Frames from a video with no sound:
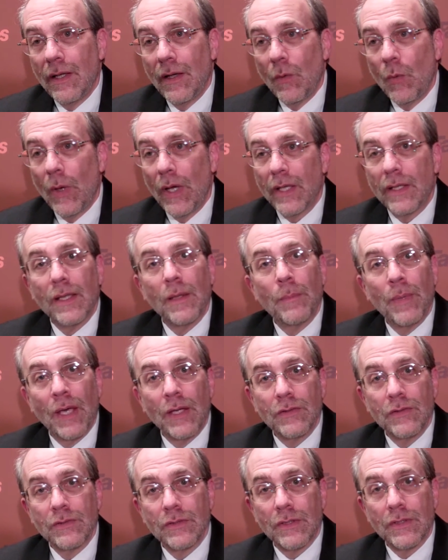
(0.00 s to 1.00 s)
way that
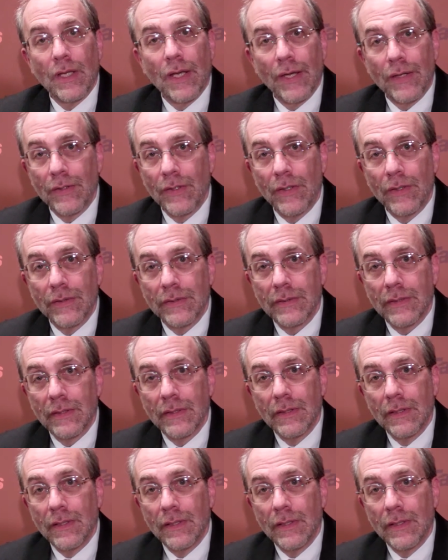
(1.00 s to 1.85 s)
patients are diagnosed,